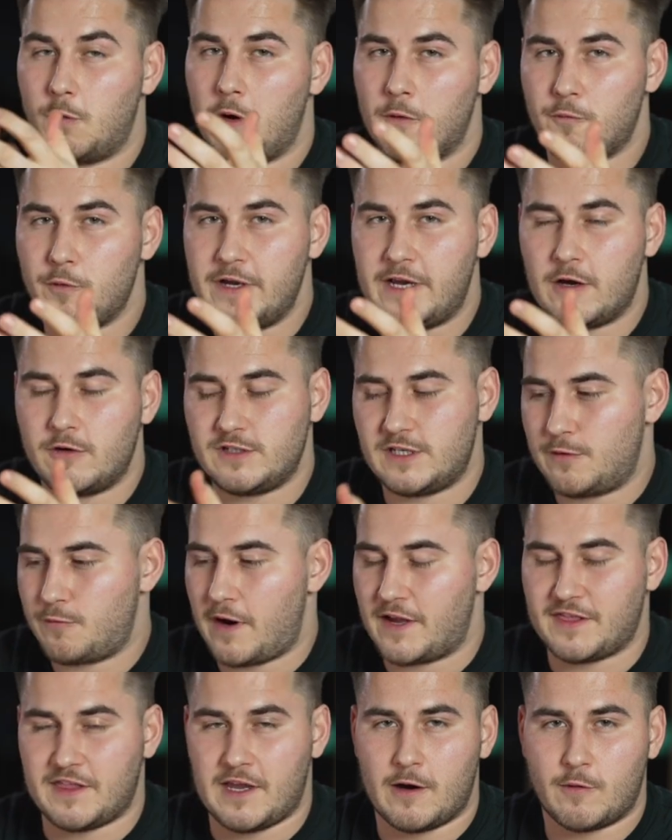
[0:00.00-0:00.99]
what Rico did
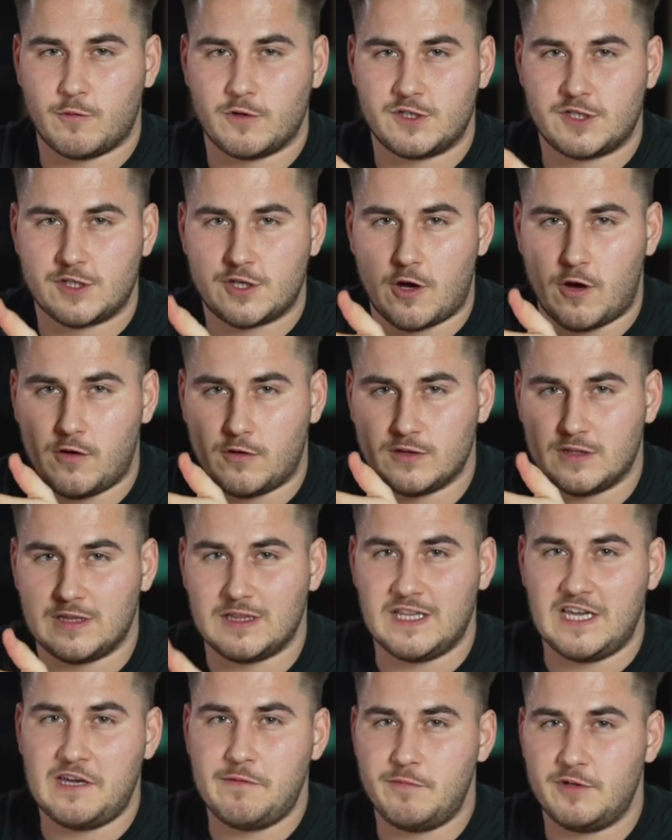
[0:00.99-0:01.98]
right there was called
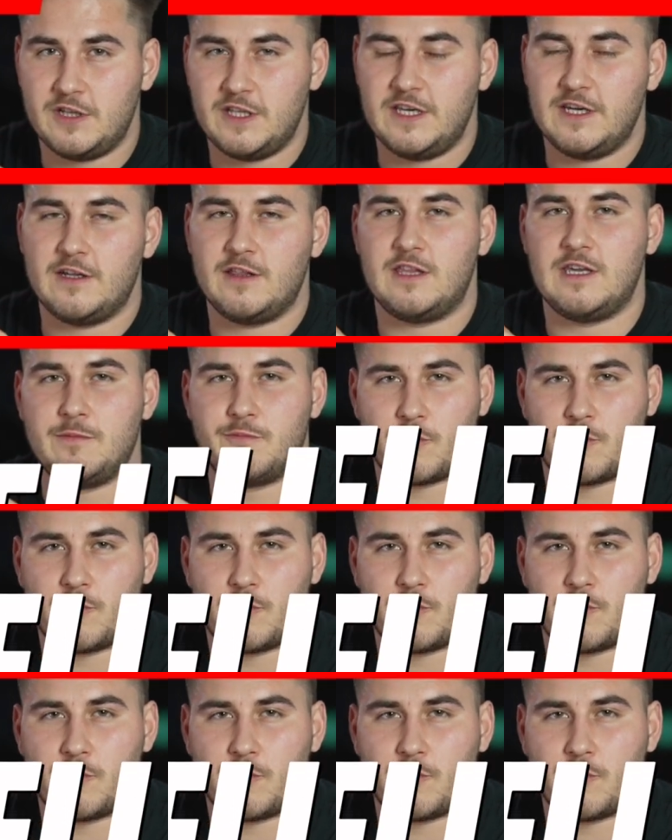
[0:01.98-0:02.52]
labeling the